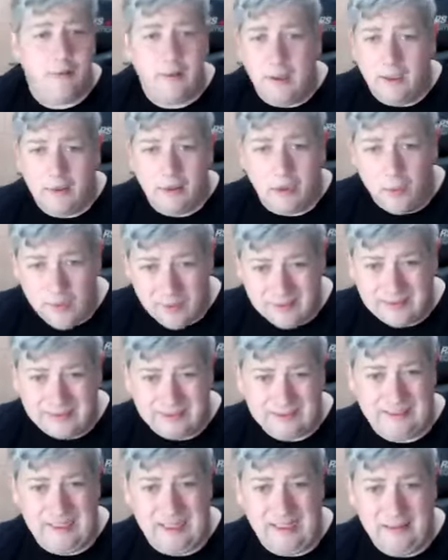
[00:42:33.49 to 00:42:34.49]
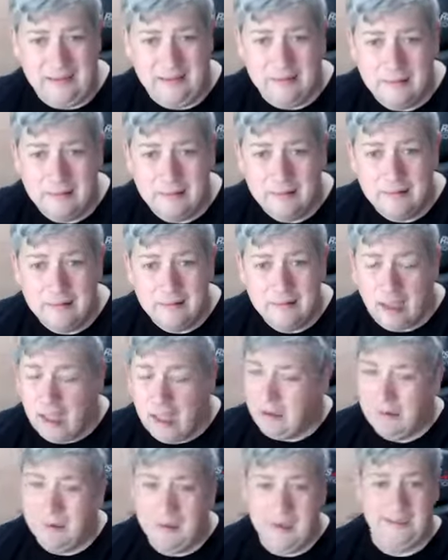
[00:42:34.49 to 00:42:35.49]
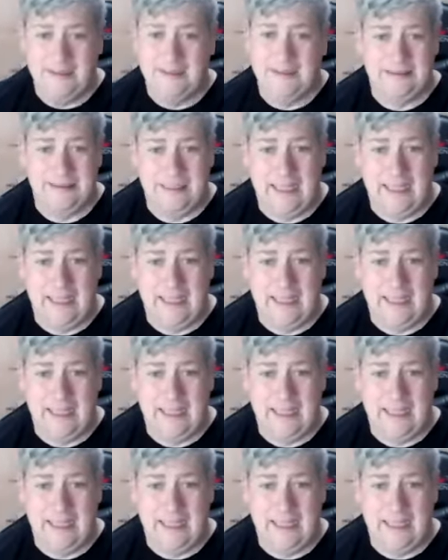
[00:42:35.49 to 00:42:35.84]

I don't understand. But